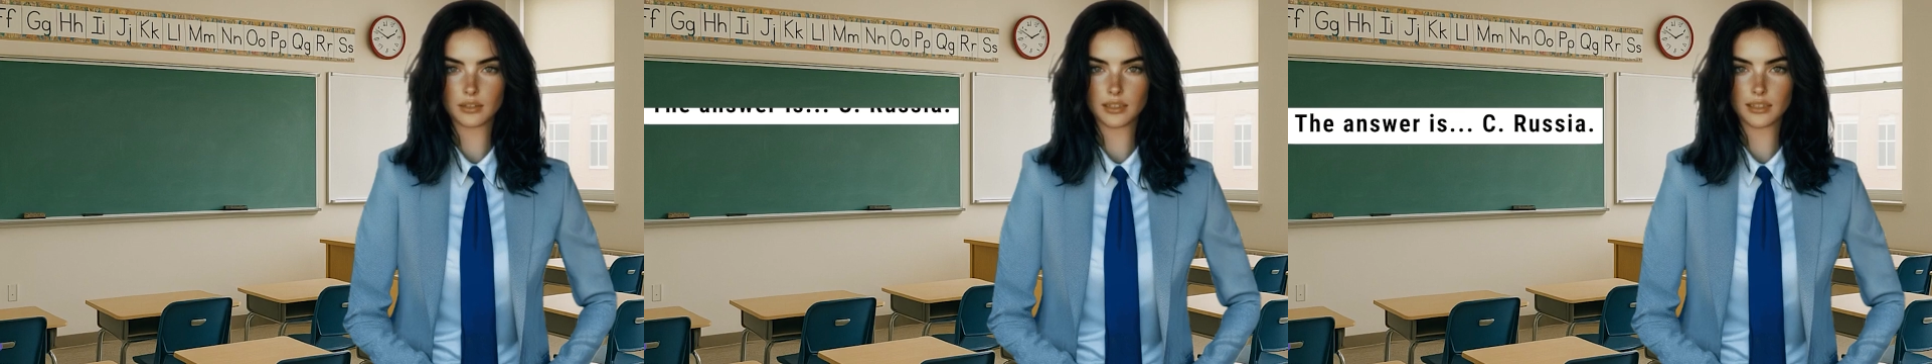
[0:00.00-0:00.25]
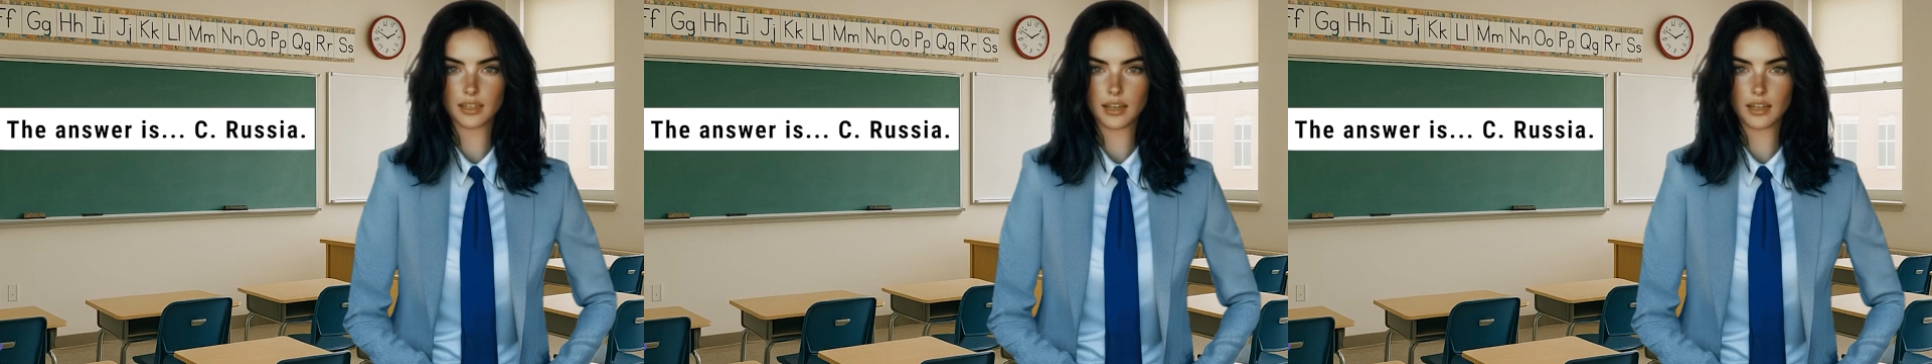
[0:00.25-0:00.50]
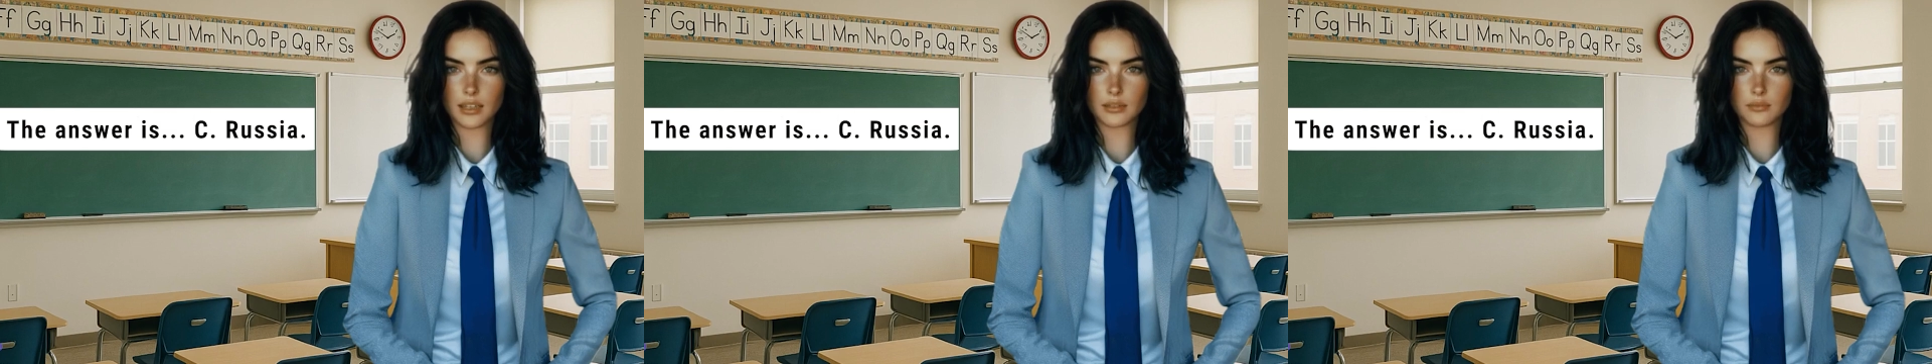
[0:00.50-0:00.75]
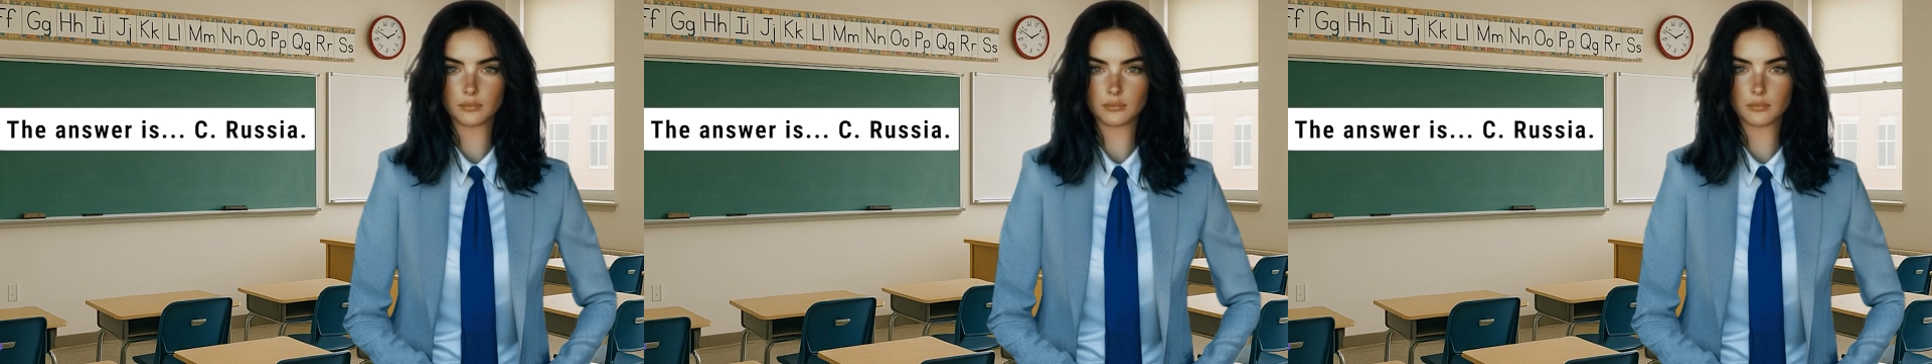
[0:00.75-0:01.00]
is C.
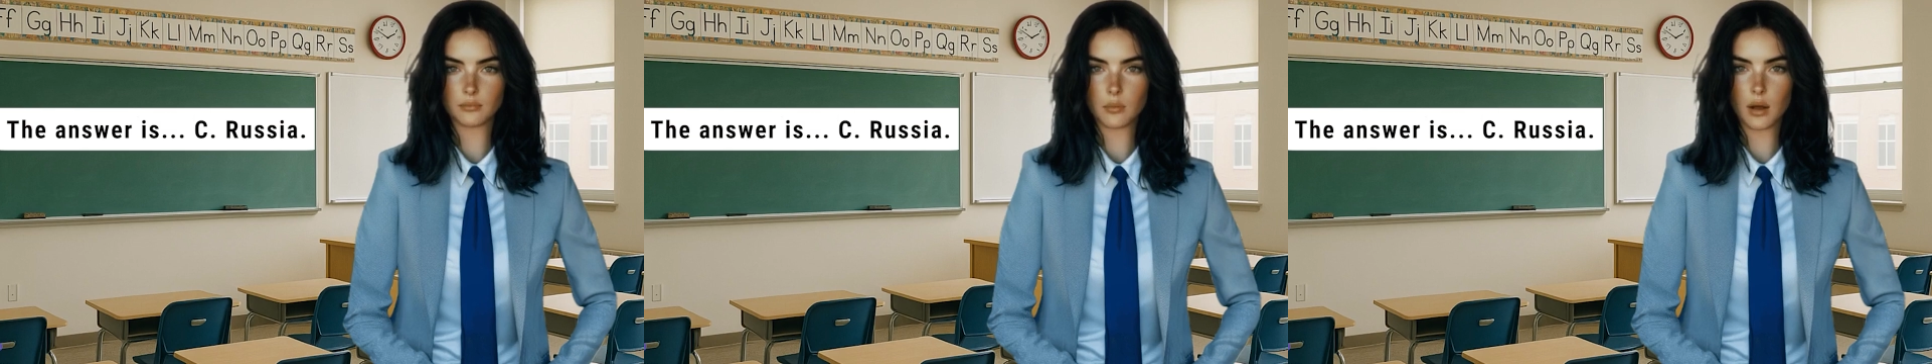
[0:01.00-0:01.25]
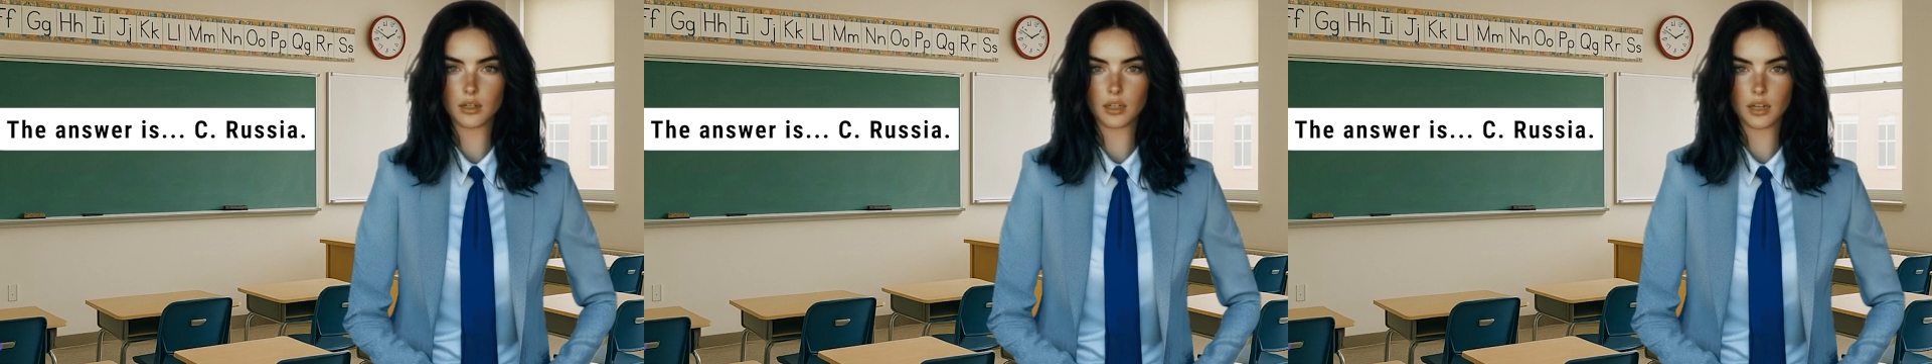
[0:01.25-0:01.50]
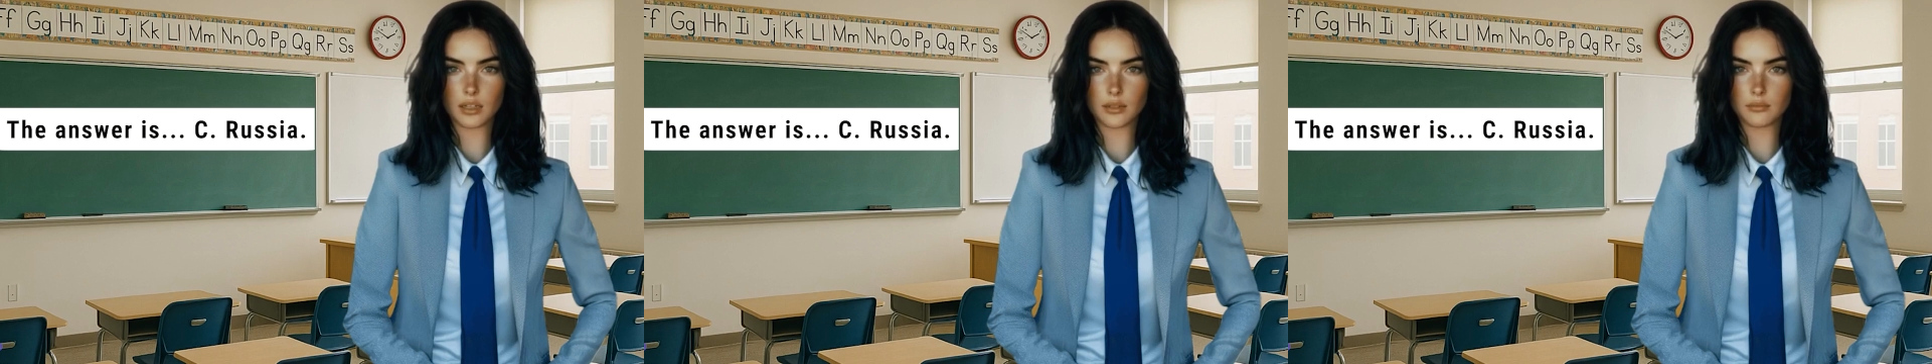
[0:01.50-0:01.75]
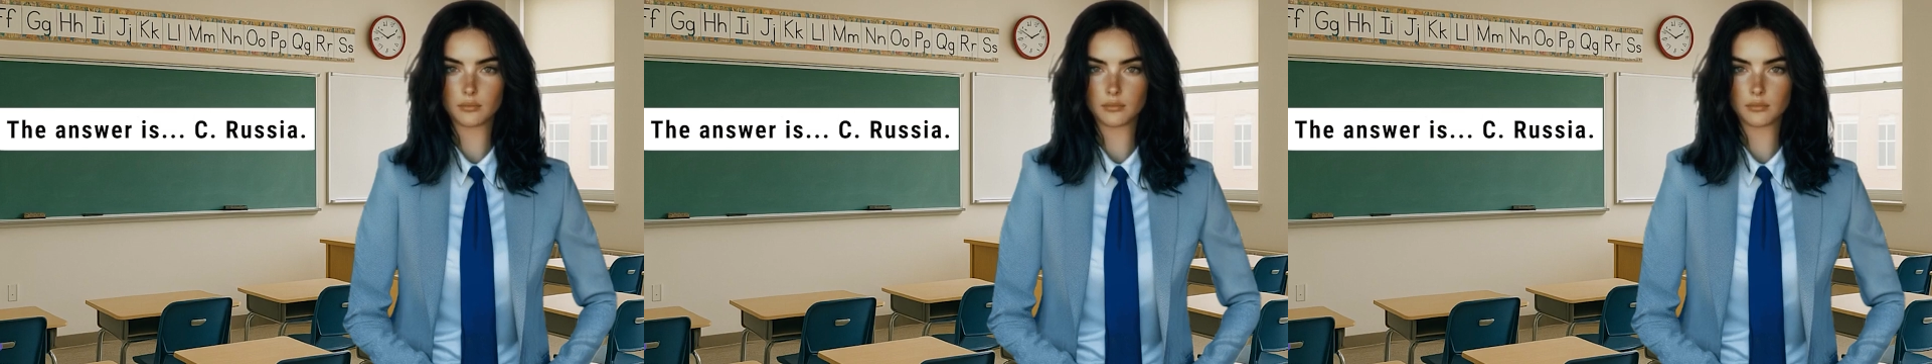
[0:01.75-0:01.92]
Russia.